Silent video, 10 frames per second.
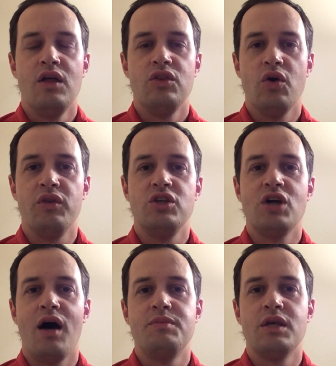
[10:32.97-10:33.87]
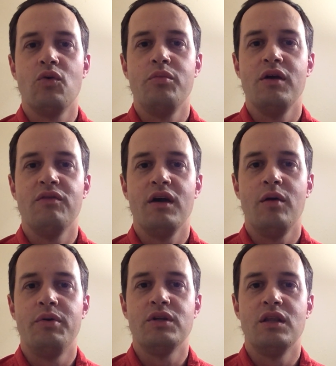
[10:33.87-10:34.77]
the only jobs that will be
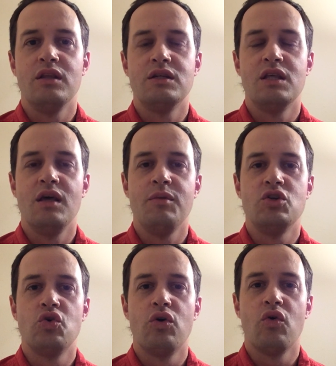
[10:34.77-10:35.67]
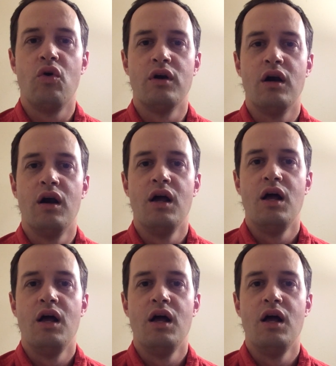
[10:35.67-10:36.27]
available to them in short order